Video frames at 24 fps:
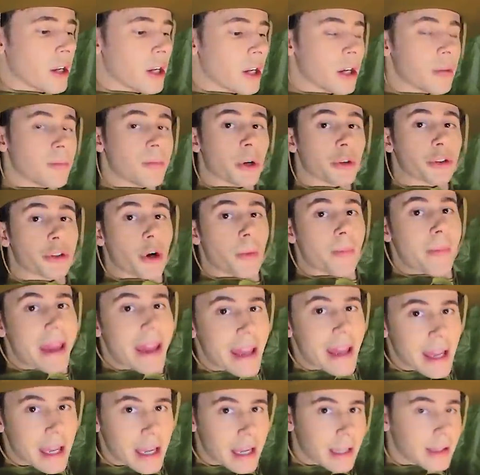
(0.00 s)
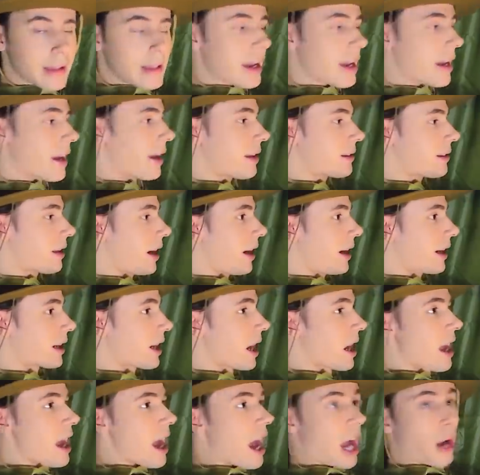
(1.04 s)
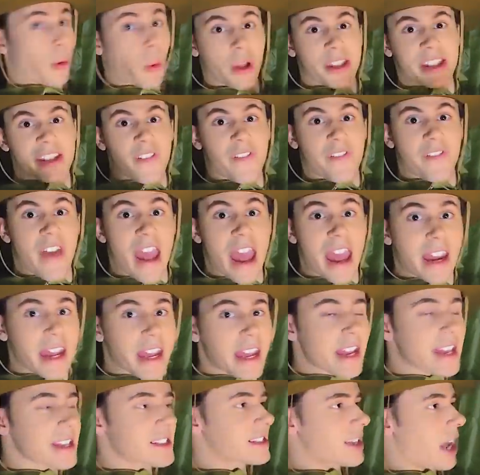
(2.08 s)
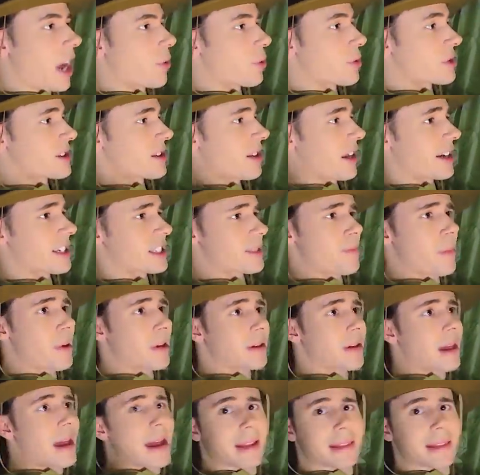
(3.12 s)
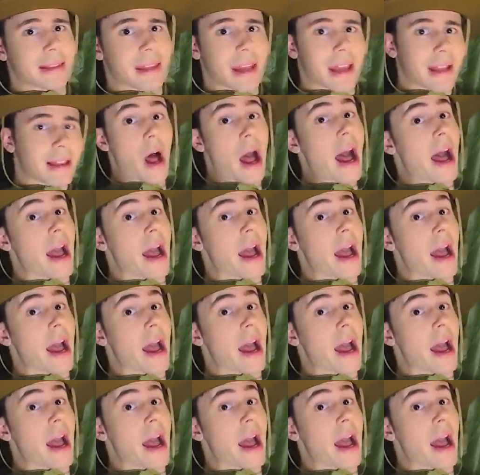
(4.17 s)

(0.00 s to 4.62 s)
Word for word: molto bene. Like, I went to Venice. I was like, spaghetti.